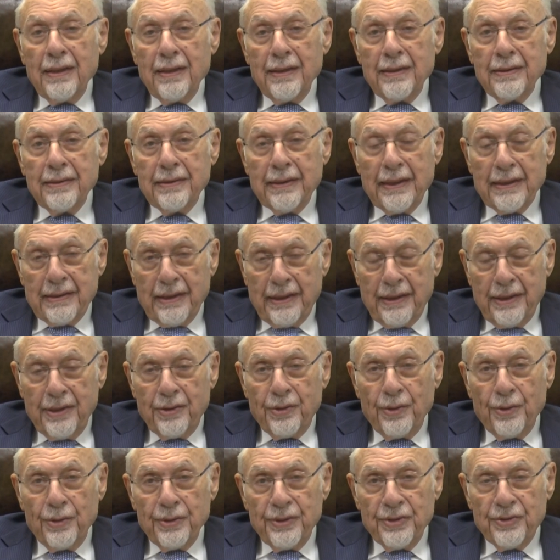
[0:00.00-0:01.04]
That I
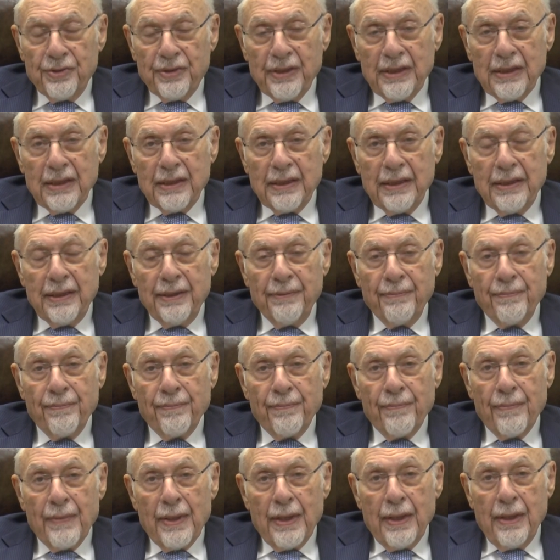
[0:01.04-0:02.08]
recall distinctly.
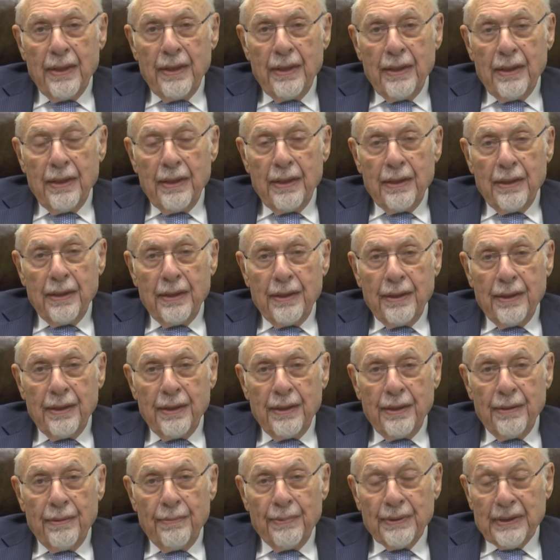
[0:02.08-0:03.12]

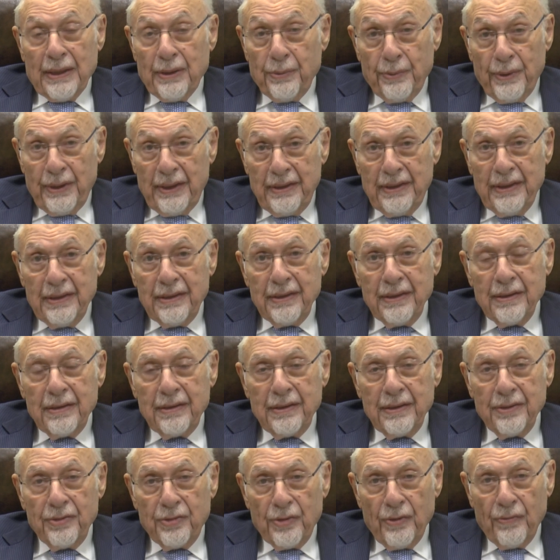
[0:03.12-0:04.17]
Uh, but anyway, he didn't.
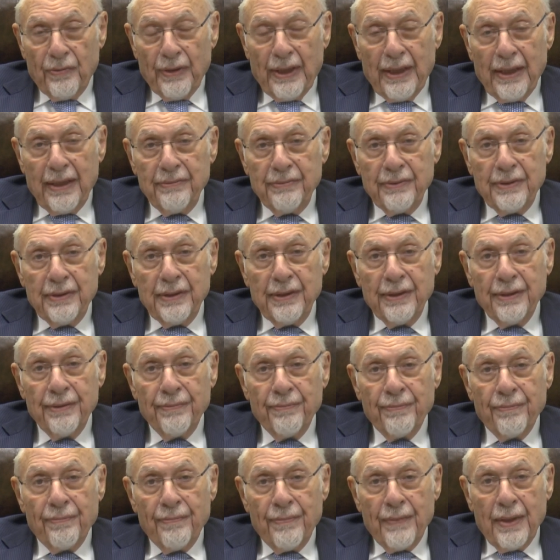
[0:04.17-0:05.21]
He survived.
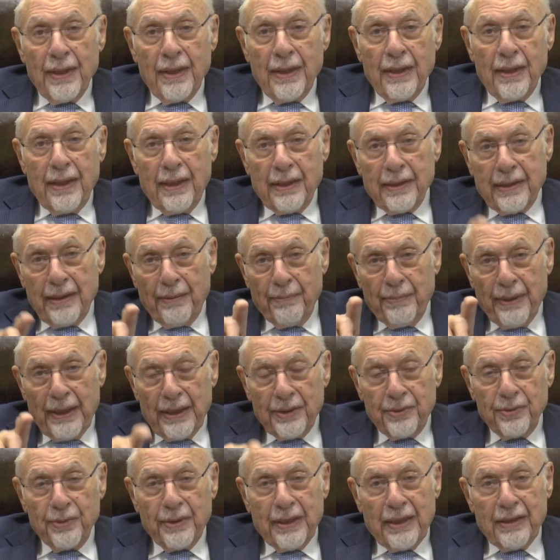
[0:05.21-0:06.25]
I come
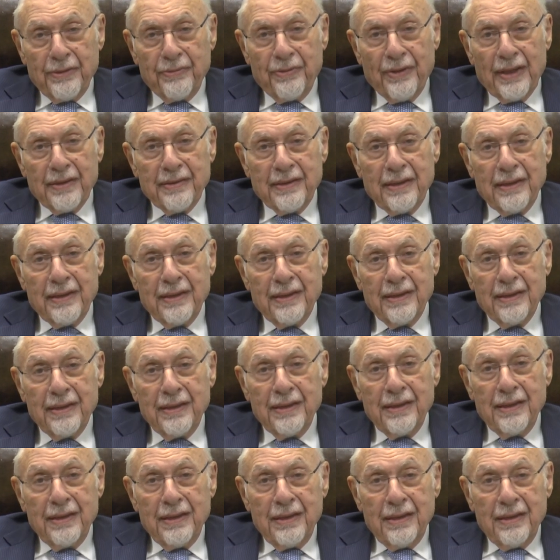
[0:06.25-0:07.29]
back to grandfather
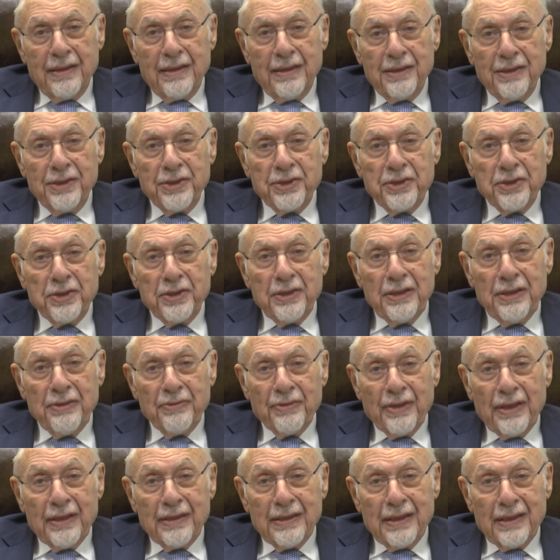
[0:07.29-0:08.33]
in
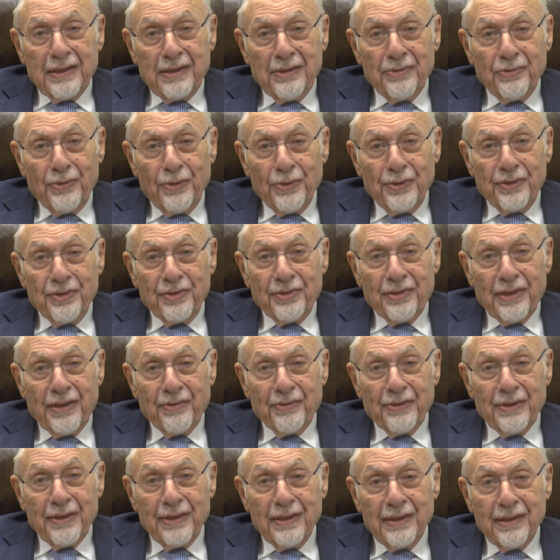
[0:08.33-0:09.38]
Geneva in
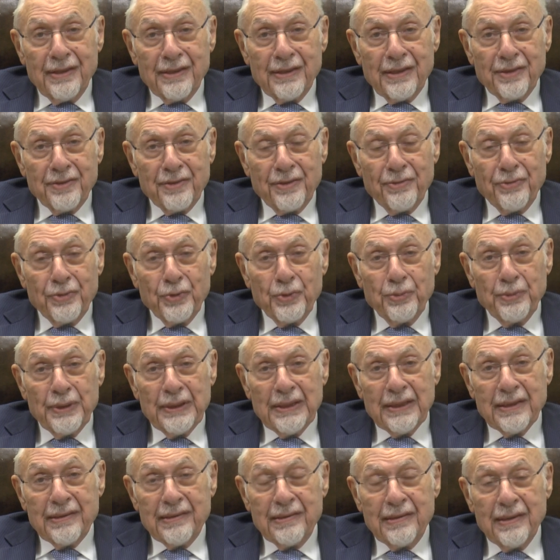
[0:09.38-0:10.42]
1947 in just a few
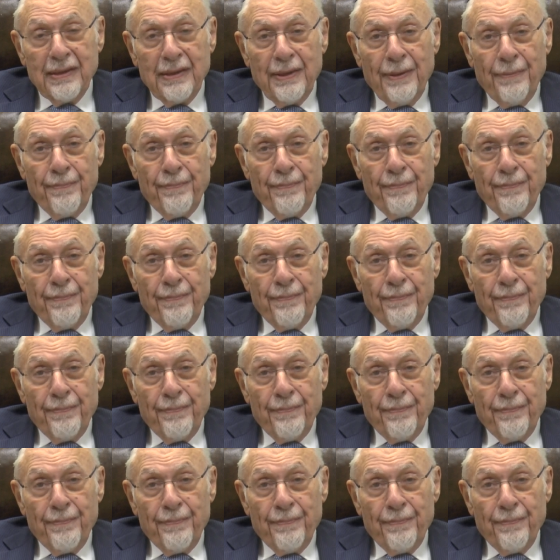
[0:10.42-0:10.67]
minutes.